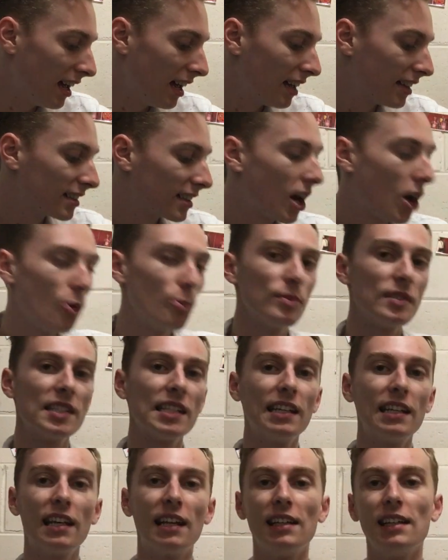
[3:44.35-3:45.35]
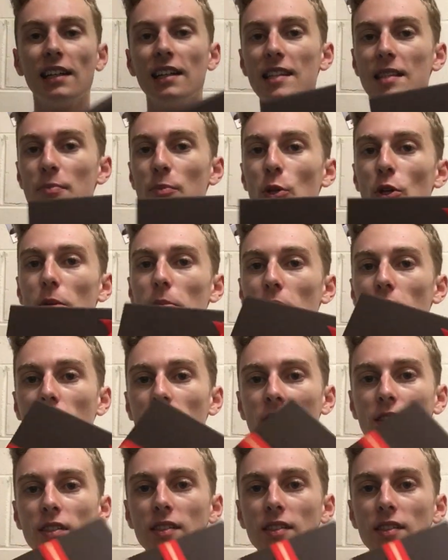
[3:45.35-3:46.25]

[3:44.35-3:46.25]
It comes in a smaller box.